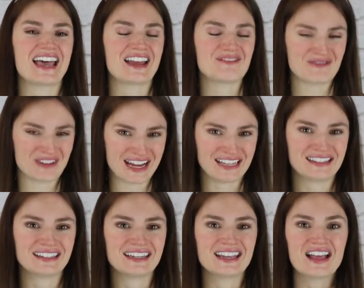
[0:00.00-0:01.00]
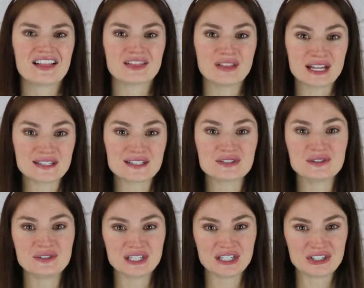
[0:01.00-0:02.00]
And finally, let's
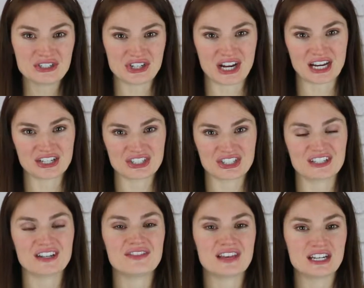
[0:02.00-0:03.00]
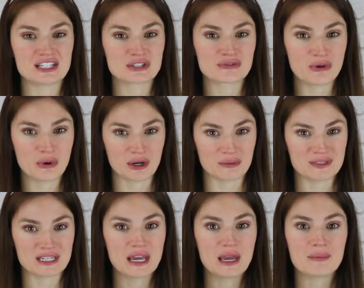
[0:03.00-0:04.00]
learn the contraction that is
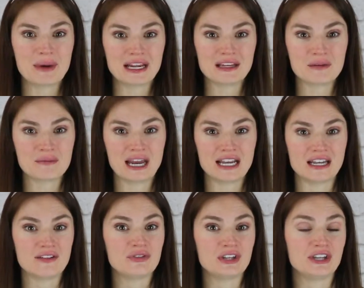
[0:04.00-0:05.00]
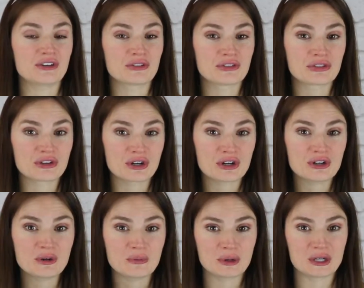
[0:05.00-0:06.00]
formed by combining the
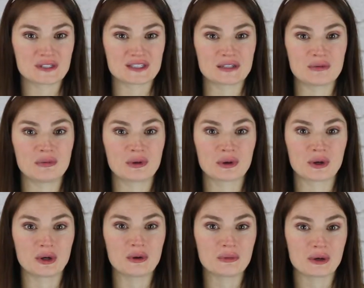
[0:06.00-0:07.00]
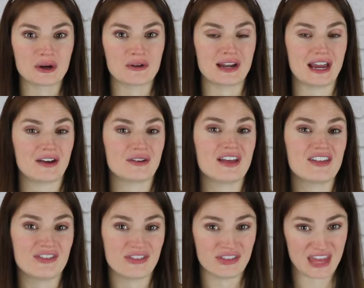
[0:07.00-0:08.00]
third person plural pronoun
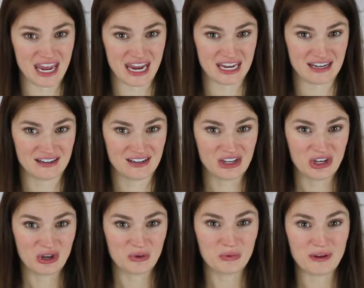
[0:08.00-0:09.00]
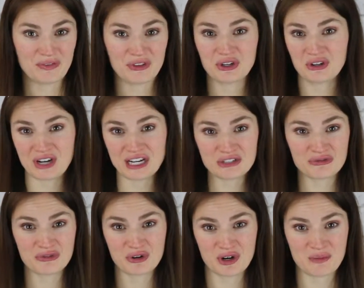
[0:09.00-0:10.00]
they with the correct
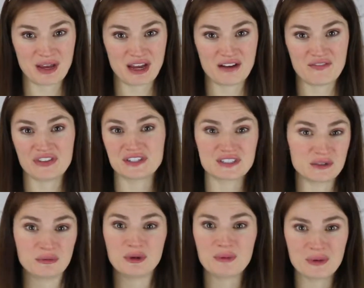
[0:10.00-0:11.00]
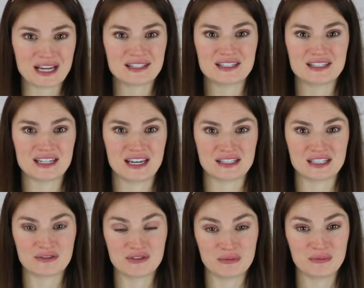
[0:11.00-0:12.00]
form of the simple present tense
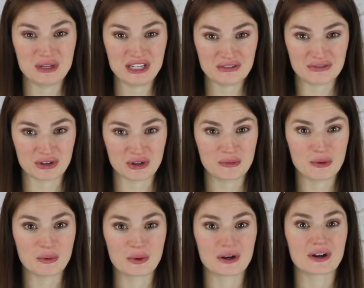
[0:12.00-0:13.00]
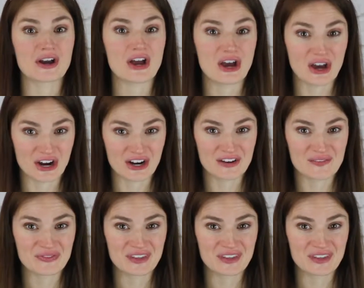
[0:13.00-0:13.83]
of the be verb, or are.